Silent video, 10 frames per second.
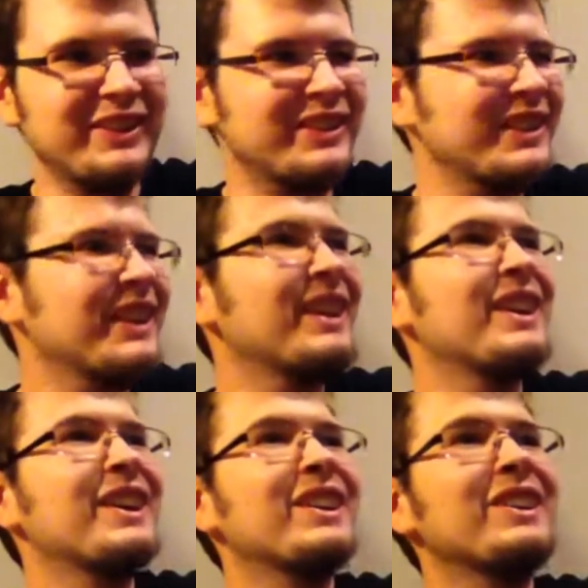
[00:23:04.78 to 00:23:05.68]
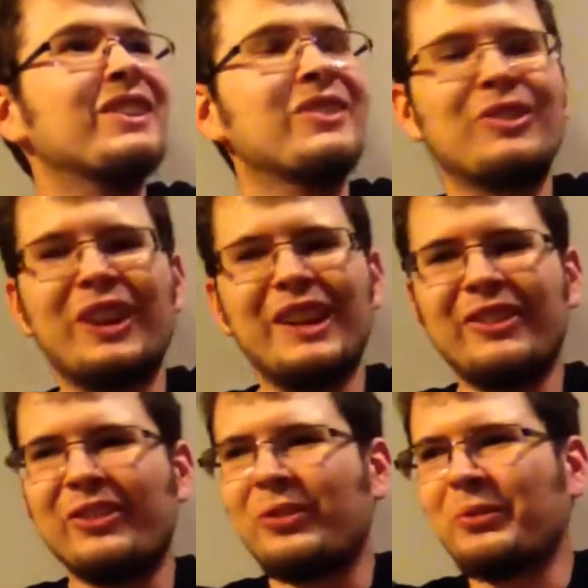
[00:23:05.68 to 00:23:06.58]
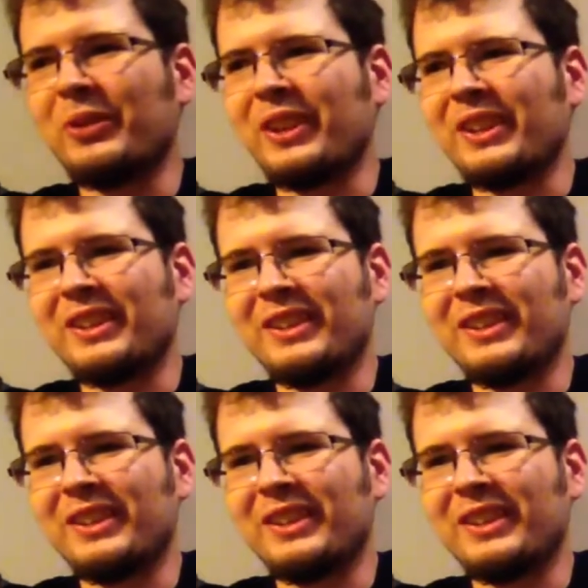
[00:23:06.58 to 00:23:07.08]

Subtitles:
it's way different from like